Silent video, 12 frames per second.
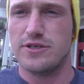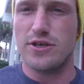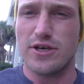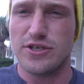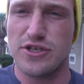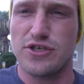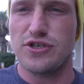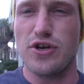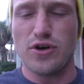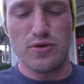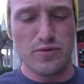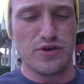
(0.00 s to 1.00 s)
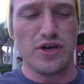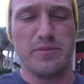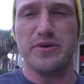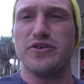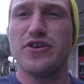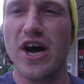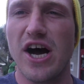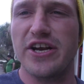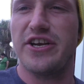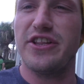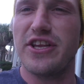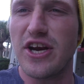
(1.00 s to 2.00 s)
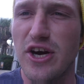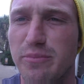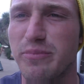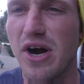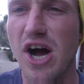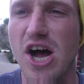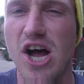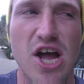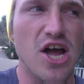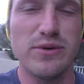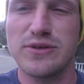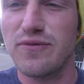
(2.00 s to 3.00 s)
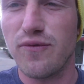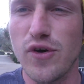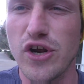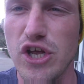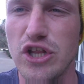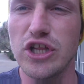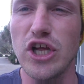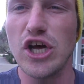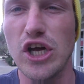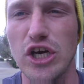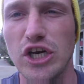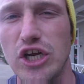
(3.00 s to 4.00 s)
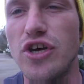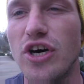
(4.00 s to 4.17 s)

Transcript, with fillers: got so w 9 in there, brah. It was freaking like